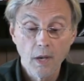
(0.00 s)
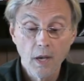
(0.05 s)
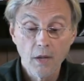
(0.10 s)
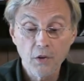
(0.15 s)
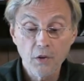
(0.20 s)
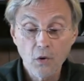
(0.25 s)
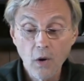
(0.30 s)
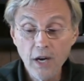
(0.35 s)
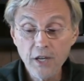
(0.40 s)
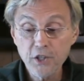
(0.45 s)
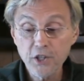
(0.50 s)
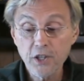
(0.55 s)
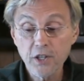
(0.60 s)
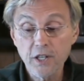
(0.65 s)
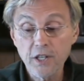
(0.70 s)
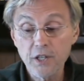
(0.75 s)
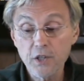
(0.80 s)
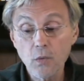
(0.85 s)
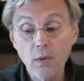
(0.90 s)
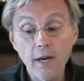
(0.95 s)
And the
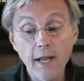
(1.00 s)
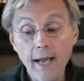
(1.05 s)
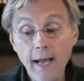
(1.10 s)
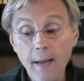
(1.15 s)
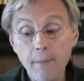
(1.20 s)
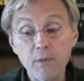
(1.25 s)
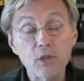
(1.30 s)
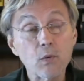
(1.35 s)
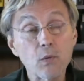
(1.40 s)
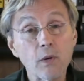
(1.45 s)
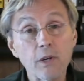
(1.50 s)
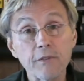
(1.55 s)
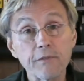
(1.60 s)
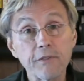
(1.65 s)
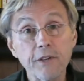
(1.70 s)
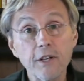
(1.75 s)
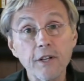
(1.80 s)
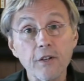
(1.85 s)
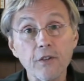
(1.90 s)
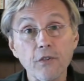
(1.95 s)
question is what happens when it
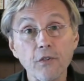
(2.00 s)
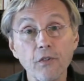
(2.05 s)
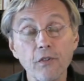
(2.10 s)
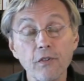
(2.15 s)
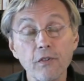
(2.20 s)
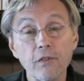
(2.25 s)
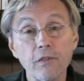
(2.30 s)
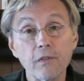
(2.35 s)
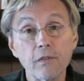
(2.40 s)
fails?